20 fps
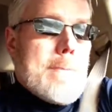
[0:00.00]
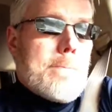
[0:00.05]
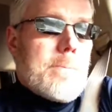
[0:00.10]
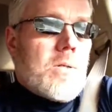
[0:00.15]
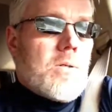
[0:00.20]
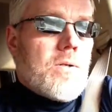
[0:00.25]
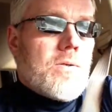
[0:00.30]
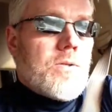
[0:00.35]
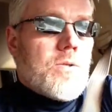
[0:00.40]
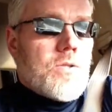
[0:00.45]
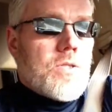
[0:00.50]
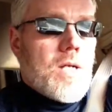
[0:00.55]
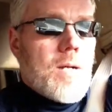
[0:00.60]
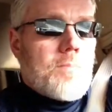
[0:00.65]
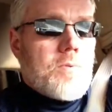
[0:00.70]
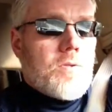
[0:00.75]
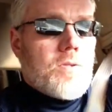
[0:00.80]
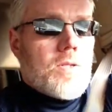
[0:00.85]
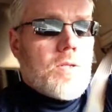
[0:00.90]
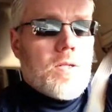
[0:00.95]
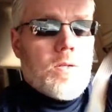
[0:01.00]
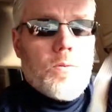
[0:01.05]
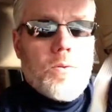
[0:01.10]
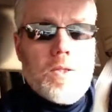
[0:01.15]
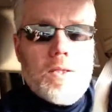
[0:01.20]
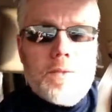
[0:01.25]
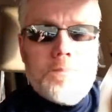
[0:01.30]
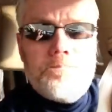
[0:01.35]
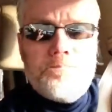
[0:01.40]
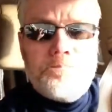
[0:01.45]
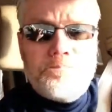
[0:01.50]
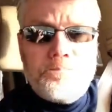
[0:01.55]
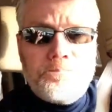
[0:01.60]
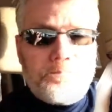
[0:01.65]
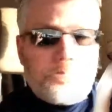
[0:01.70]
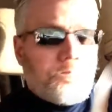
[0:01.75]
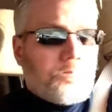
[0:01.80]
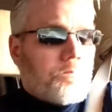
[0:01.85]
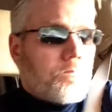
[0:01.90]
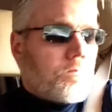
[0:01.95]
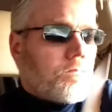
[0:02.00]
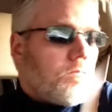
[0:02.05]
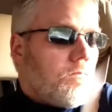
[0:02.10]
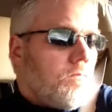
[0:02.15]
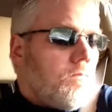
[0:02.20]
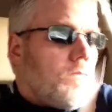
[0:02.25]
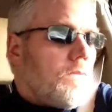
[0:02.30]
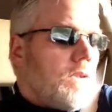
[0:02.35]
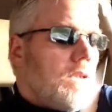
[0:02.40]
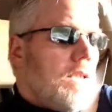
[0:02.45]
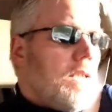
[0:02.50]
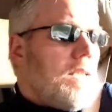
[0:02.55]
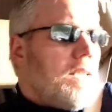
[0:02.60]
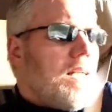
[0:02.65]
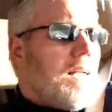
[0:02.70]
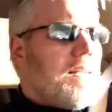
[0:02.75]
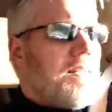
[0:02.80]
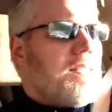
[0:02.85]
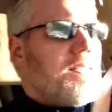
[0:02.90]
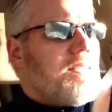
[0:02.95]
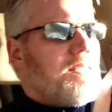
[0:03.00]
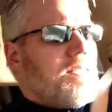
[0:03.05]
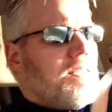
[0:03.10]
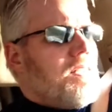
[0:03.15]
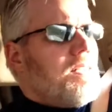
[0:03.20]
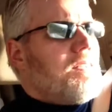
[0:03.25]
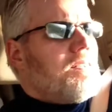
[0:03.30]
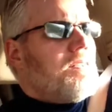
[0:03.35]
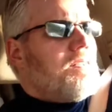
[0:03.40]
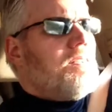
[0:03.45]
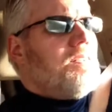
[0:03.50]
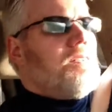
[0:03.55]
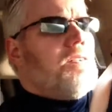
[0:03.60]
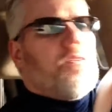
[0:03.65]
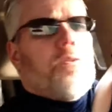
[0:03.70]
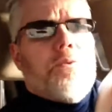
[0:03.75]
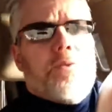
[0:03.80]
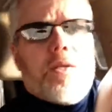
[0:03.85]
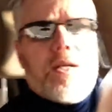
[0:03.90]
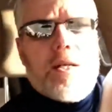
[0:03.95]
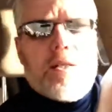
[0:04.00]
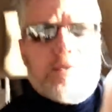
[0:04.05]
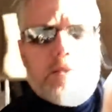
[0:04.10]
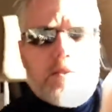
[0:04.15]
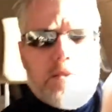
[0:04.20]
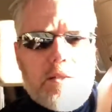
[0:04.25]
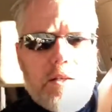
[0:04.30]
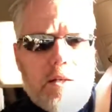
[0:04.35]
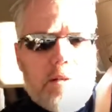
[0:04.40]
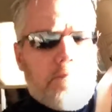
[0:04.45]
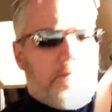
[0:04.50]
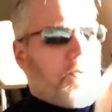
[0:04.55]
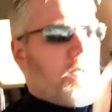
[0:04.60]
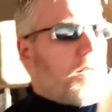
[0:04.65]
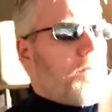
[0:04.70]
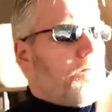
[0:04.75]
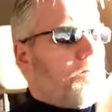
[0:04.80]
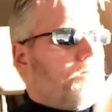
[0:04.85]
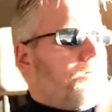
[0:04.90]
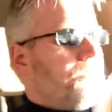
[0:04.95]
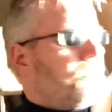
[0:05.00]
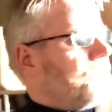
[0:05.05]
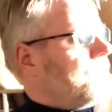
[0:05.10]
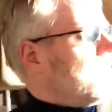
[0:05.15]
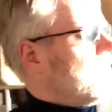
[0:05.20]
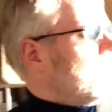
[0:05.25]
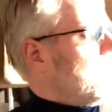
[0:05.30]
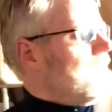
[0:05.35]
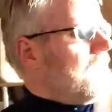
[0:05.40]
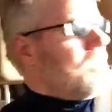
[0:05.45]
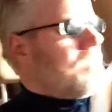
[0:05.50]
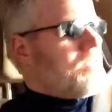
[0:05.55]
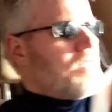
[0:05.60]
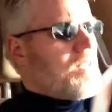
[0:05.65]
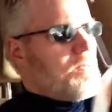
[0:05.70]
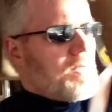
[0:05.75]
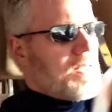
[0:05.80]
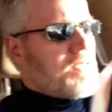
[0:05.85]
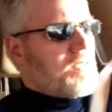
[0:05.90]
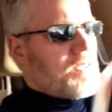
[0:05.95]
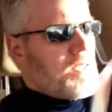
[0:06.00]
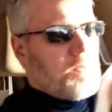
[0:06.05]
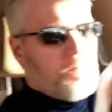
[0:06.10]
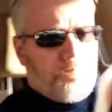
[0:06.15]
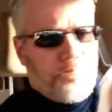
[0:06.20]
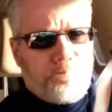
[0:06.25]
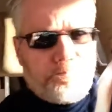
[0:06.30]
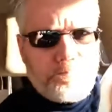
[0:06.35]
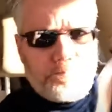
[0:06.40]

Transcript: going through Chapter 31 in 96 to 2000 time frame. Sorry about the sun.